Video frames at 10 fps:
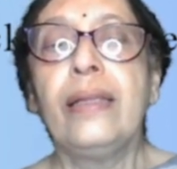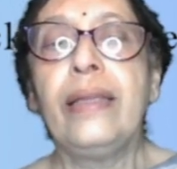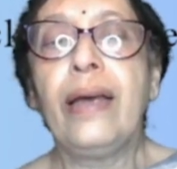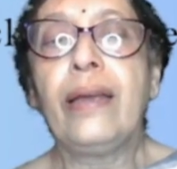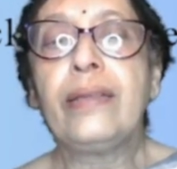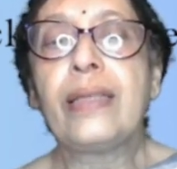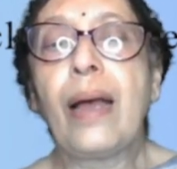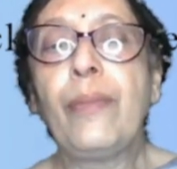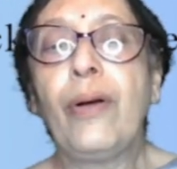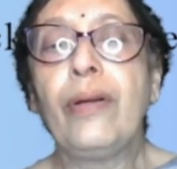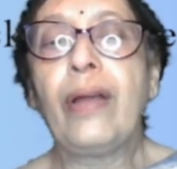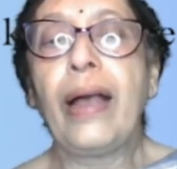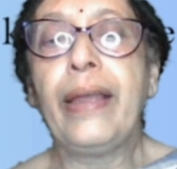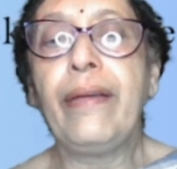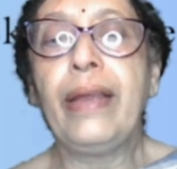They are salmon,
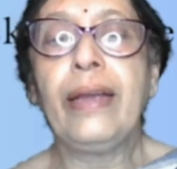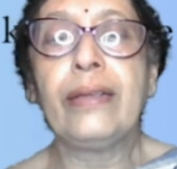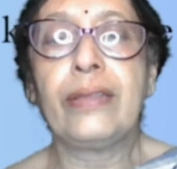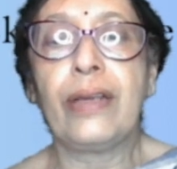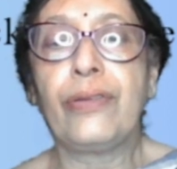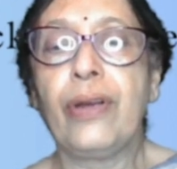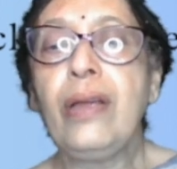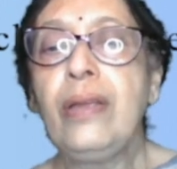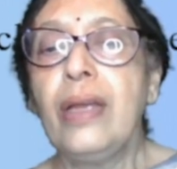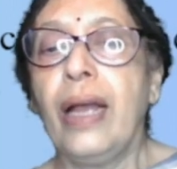herring, etc.